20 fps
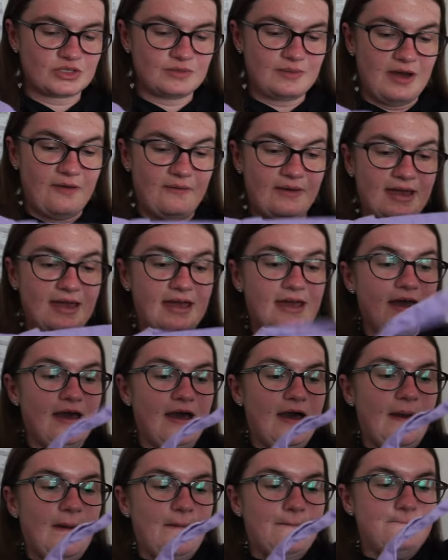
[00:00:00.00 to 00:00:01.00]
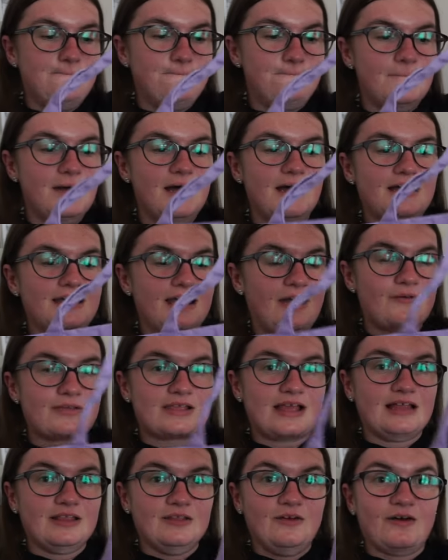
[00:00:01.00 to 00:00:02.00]
about it and I was
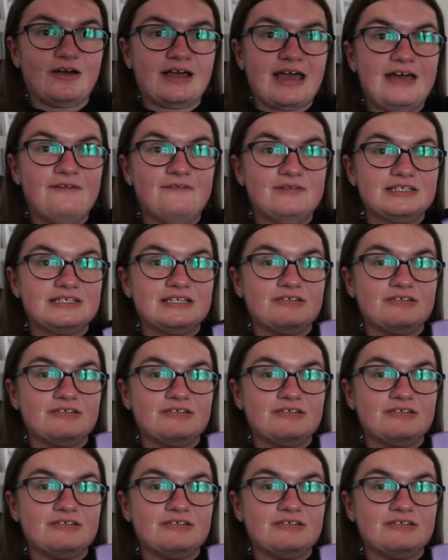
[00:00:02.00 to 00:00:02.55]
like, look, it was